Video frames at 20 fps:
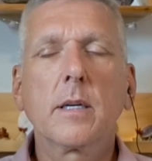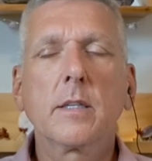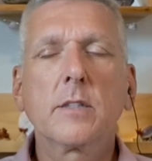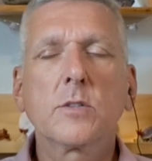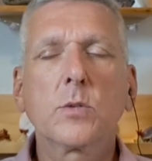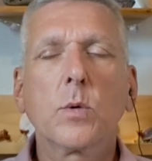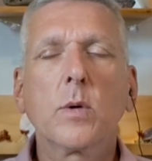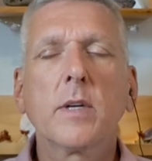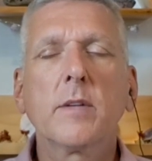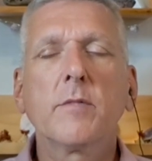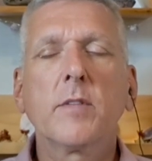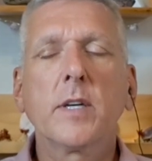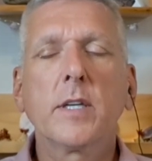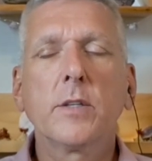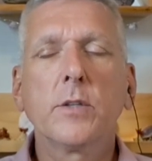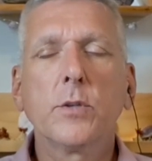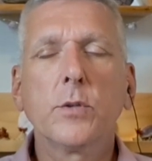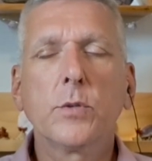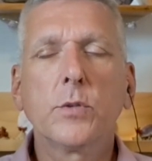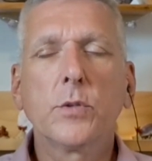So I
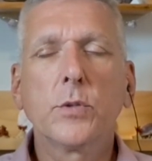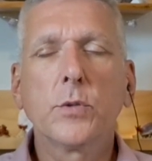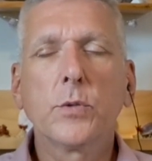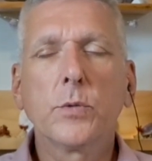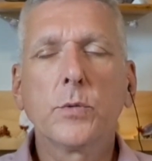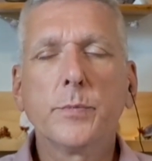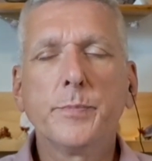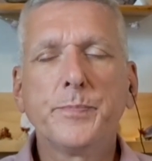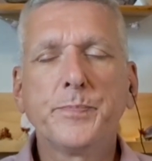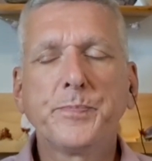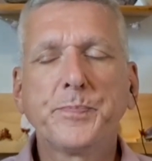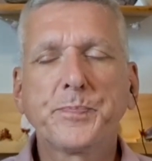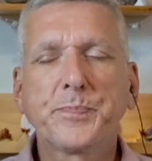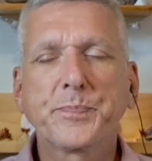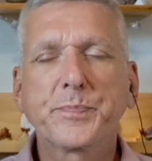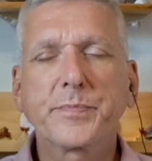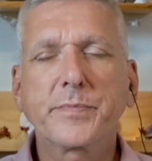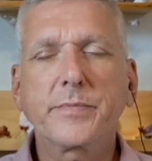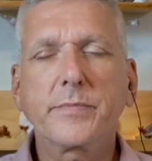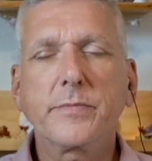invite you to
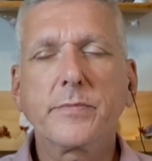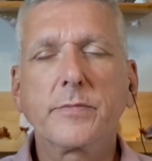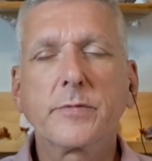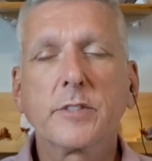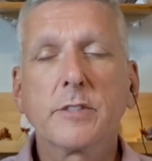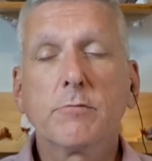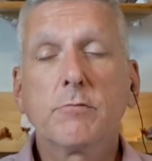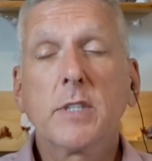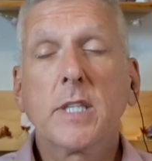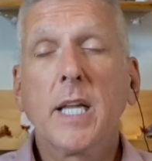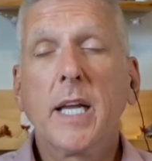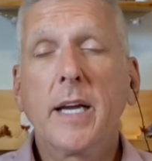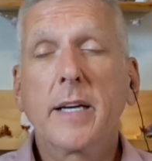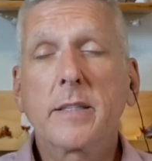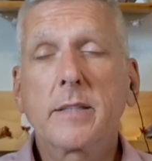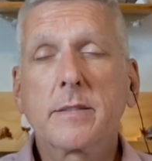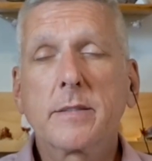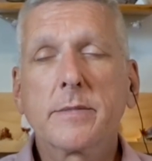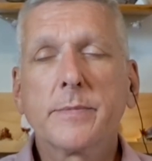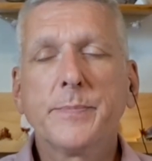
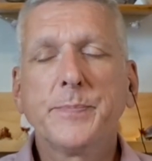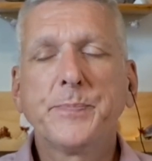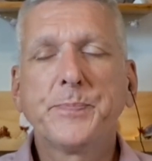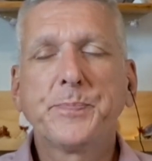relax.